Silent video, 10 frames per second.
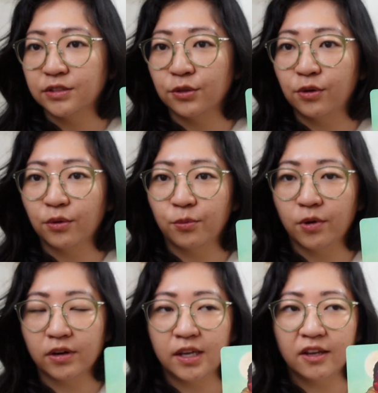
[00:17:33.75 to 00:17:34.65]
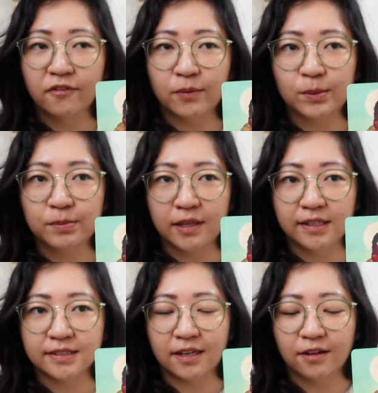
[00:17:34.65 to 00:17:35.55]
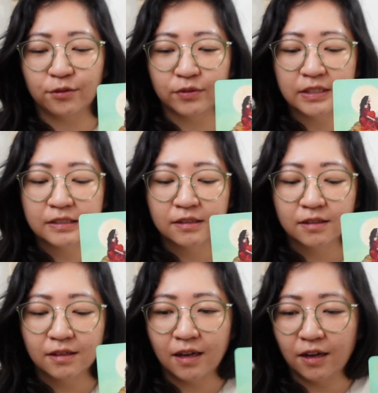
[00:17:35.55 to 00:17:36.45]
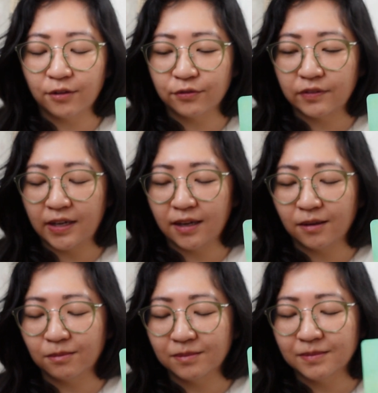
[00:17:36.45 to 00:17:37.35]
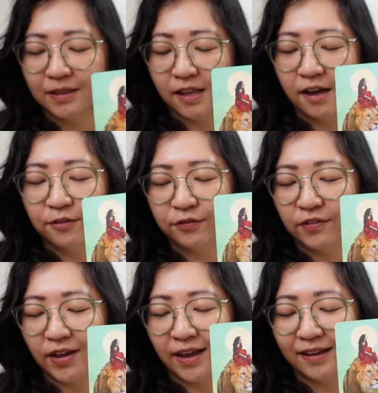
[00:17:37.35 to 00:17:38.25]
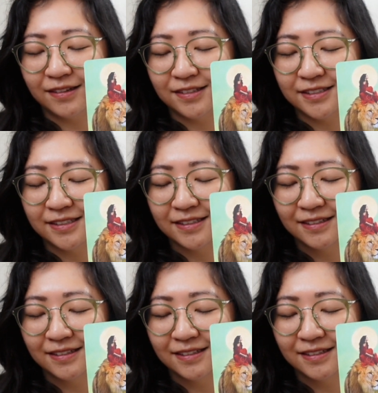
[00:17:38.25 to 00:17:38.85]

So you're working from a place of love and